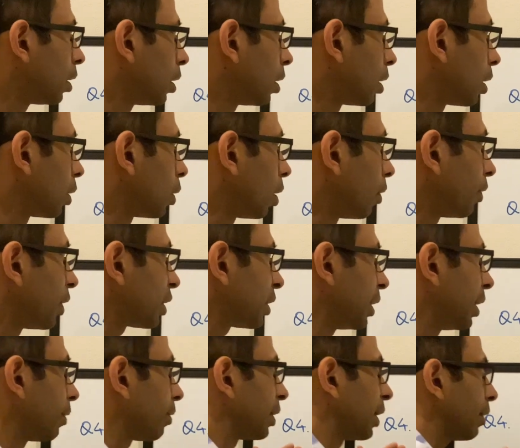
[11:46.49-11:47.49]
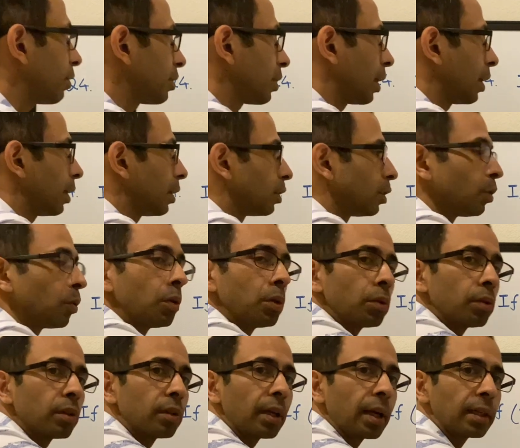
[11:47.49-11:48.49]
And obviously, if left side is equal to
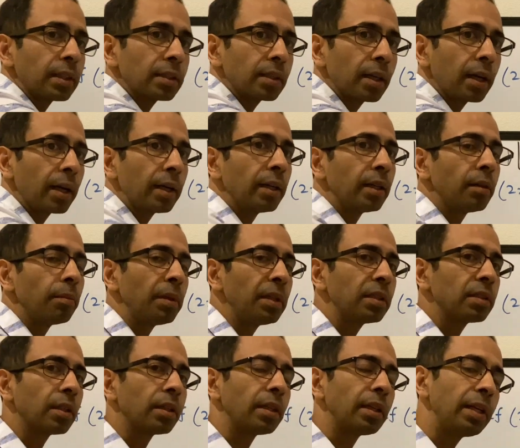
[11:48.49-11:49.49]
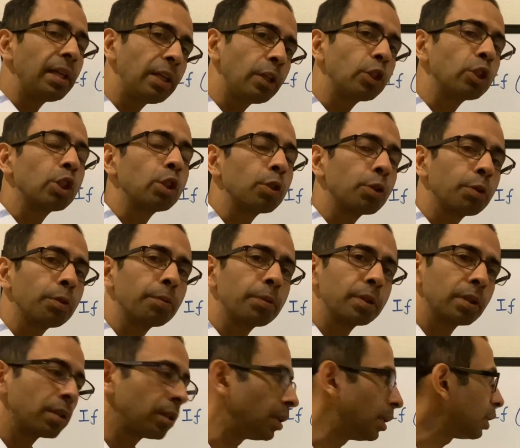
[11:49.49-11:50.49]
the right side, it means that each
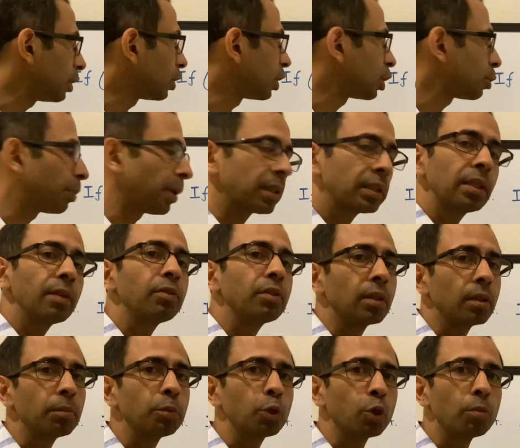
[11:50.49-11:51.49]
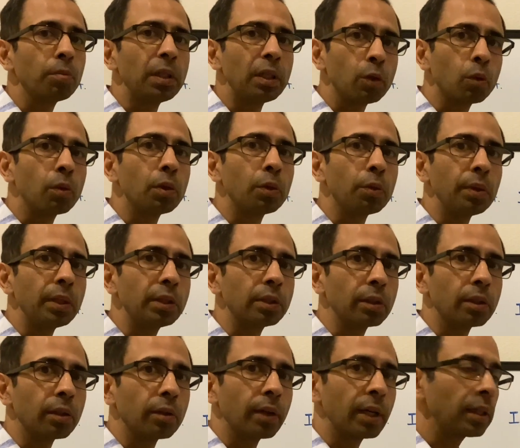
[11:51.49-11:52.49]
respective term should be equal to each
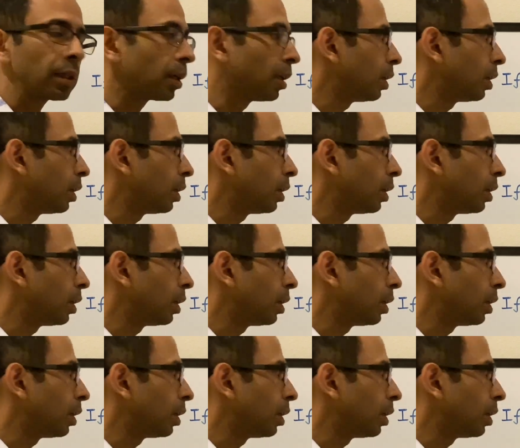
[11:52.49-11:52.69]
other, right?